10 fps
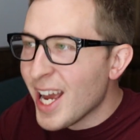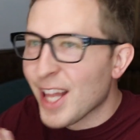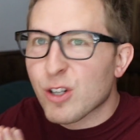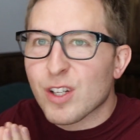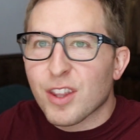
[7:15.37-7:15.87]

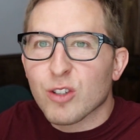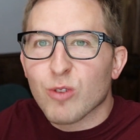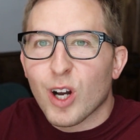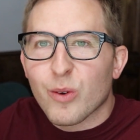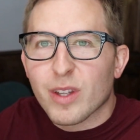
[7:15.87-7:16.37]
And there's nothing
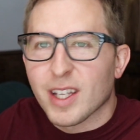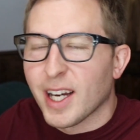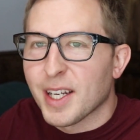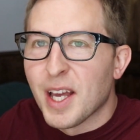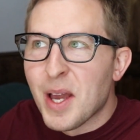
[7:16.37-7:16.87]
wrong with
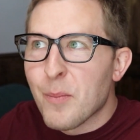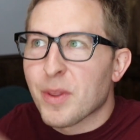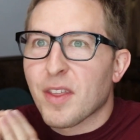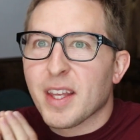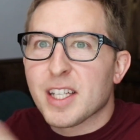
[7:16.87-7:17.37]
that.
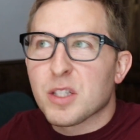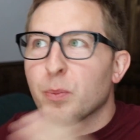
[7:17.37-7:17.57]
But the thing is,